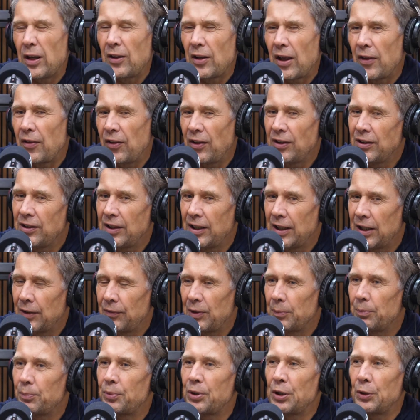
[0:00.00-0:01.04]
I think they have the
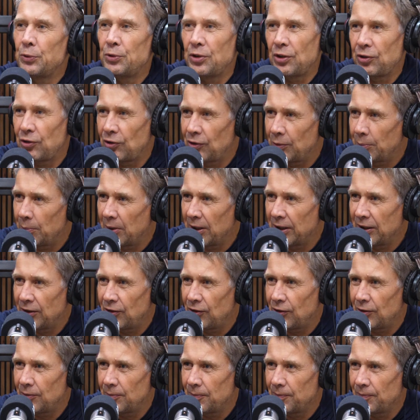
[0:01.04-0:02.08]
processes in place.